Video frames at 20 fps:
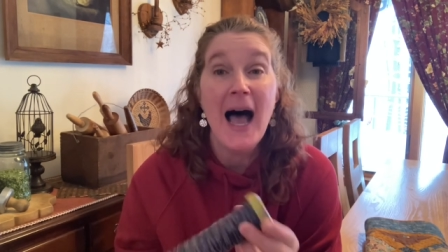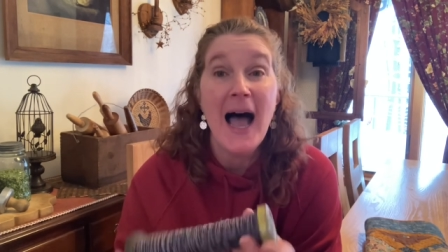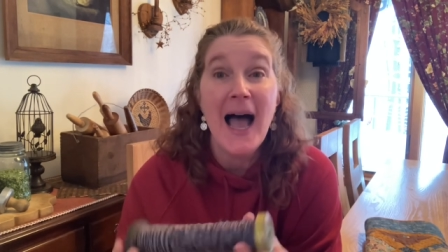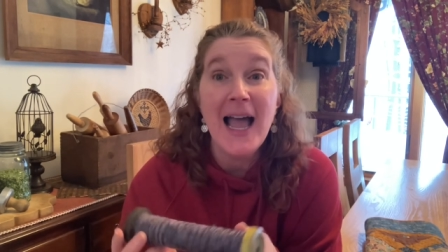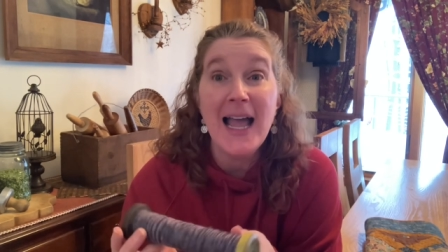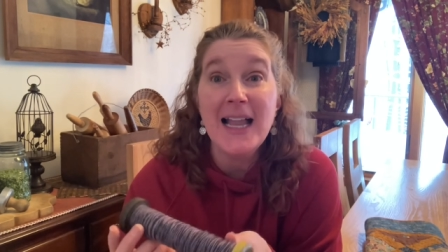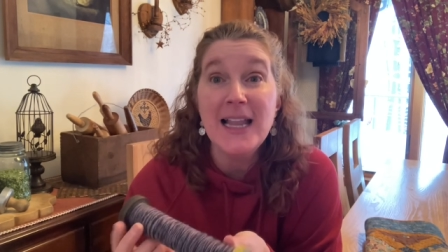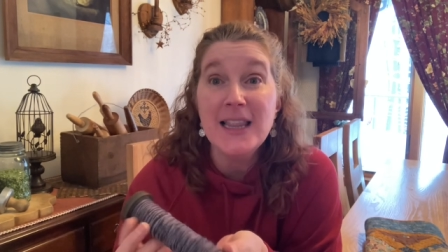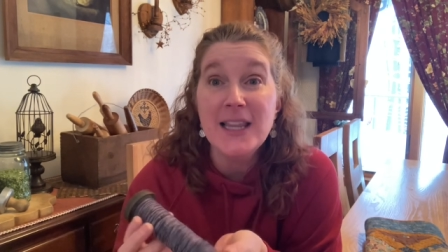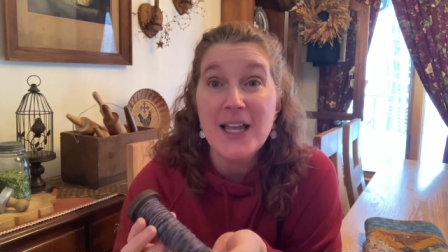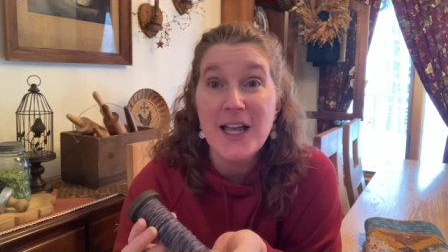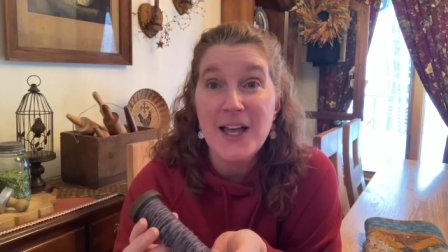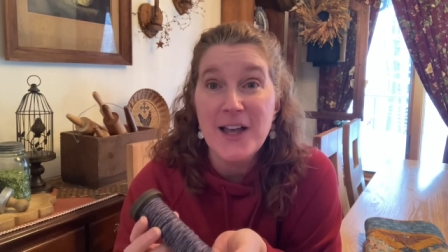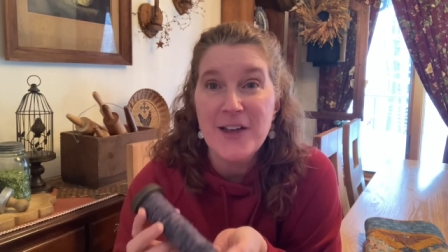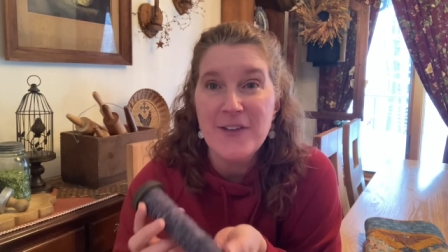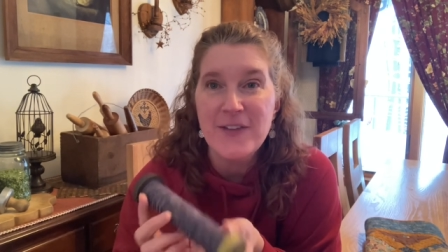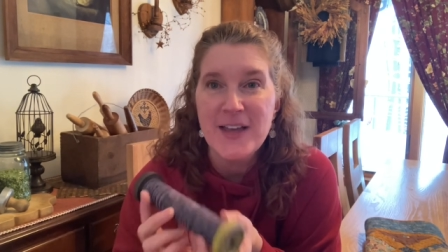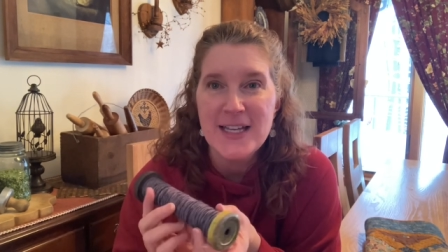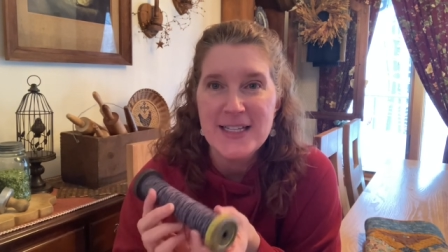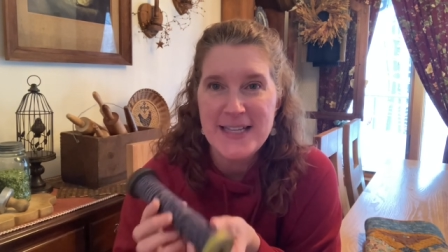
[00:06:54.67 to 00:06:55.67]
I
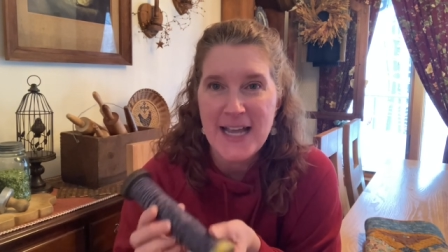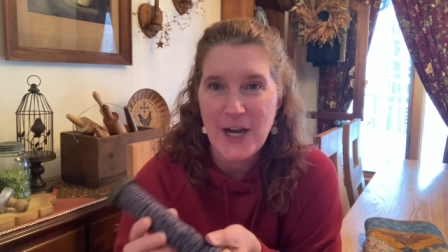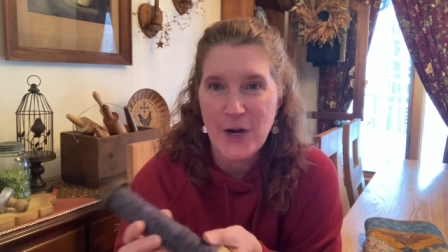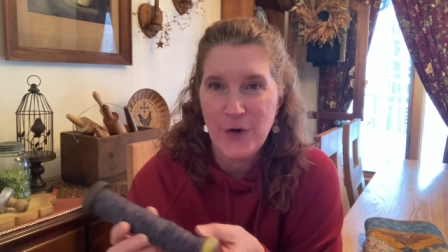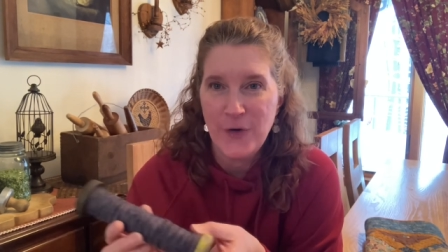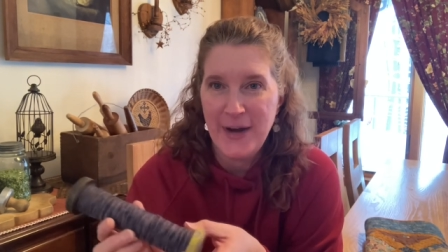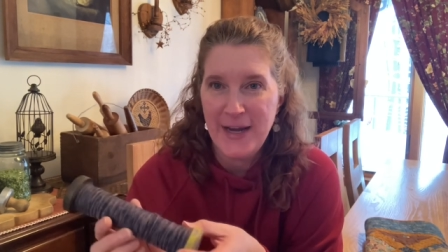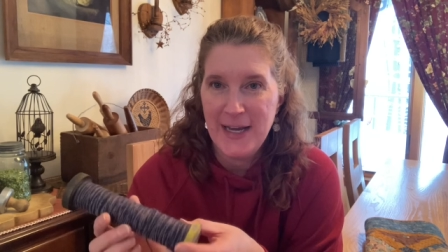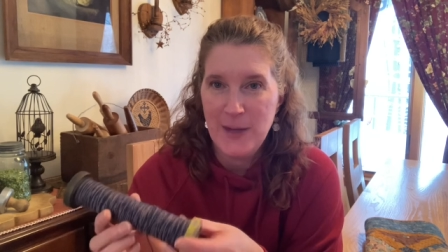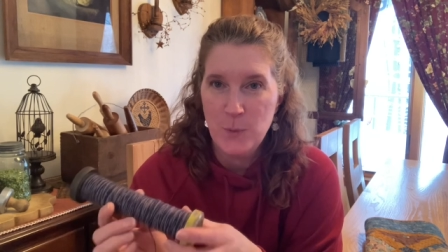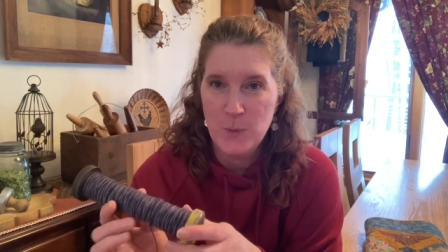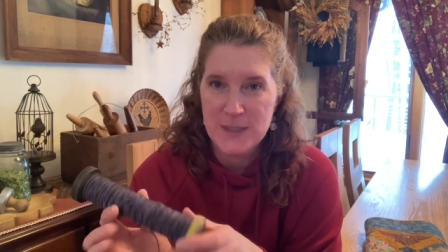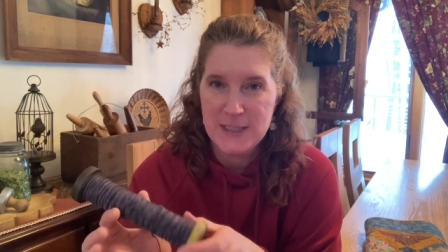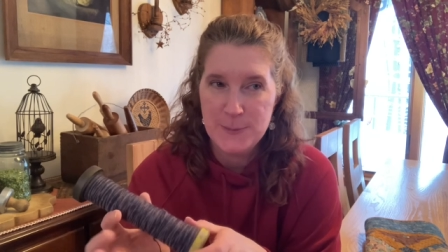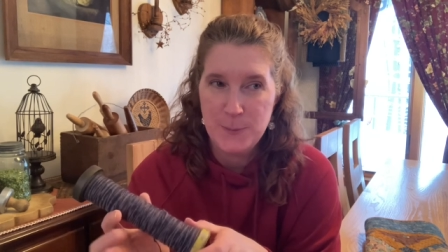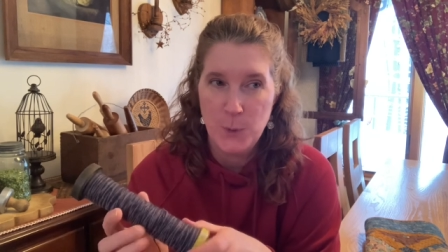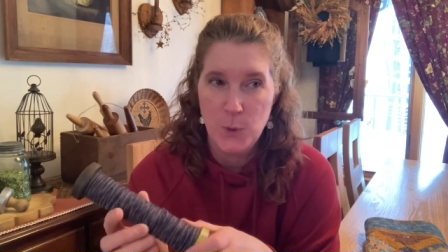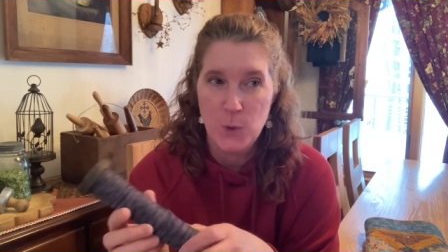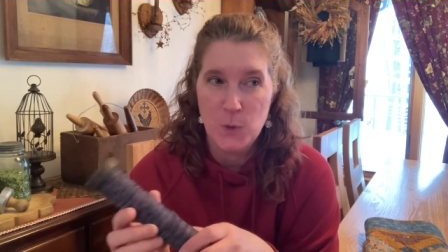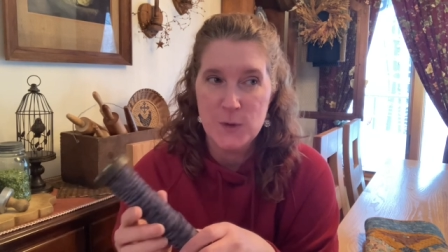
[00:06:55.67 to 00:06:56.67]
love decorating with
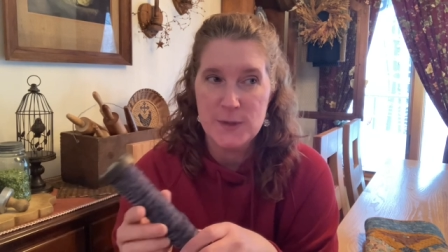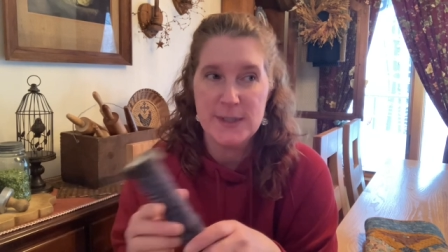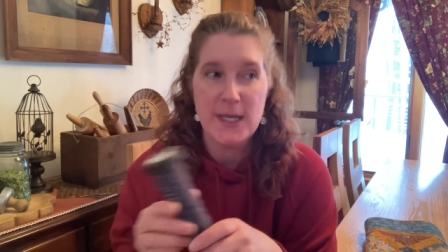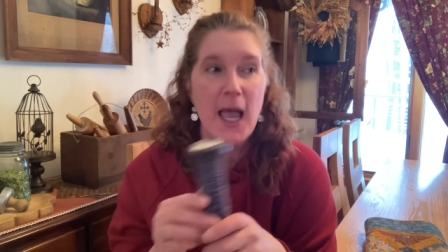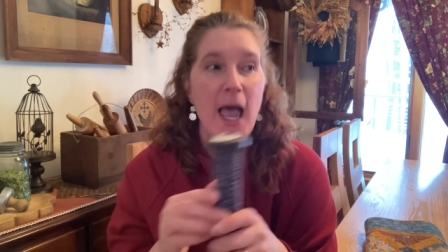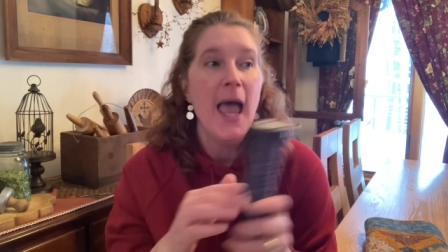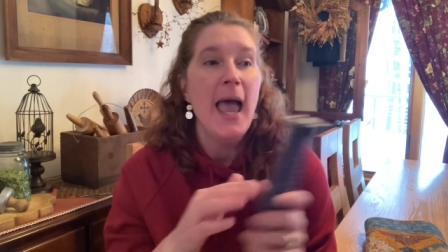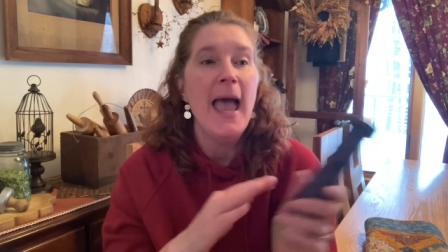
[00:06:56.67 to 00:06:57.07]
spools.